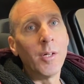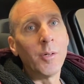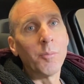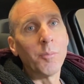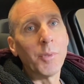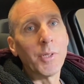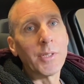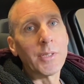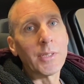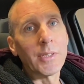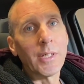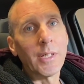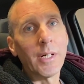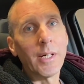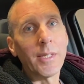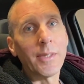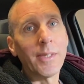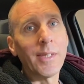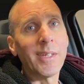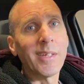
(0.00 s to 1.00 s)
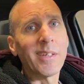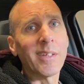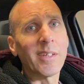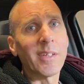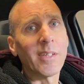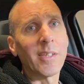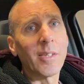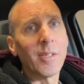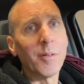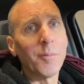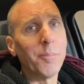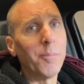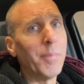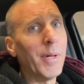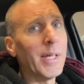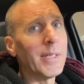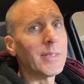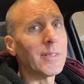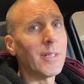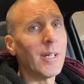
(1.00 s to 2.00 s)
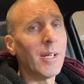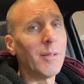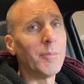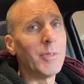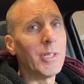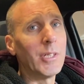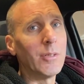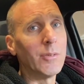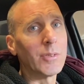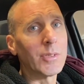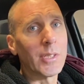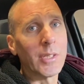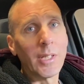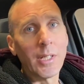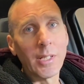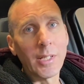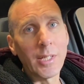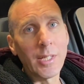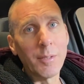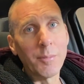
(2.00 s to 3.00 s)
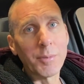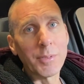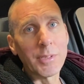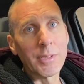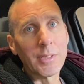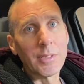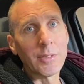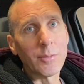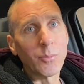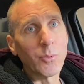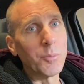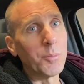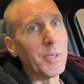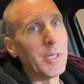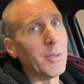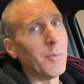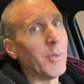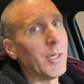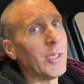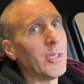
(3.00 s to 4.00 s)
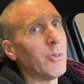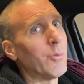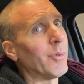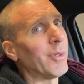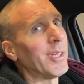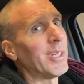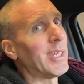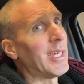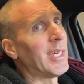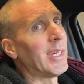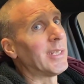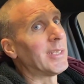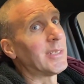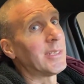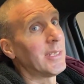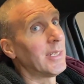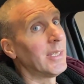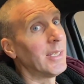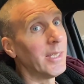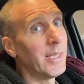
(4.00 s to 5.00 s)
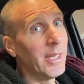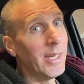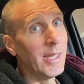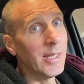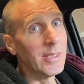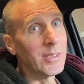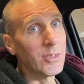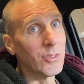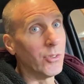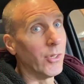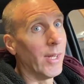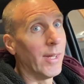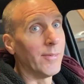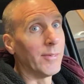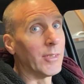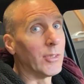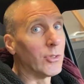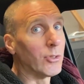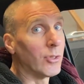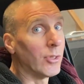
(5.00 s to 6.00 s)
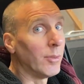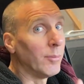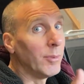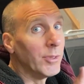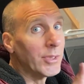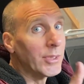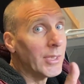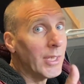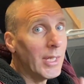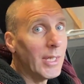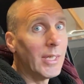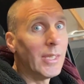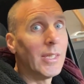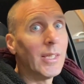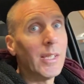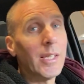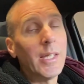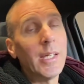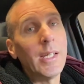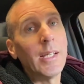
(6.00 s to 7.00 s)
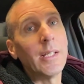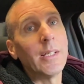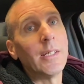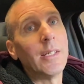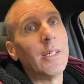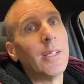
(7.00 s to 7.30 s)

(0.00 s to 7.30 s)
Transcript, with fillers: But uh, I think the best time to use a lane to keep assist would be when you really can't see the lanes and you're having trouble staying in the lane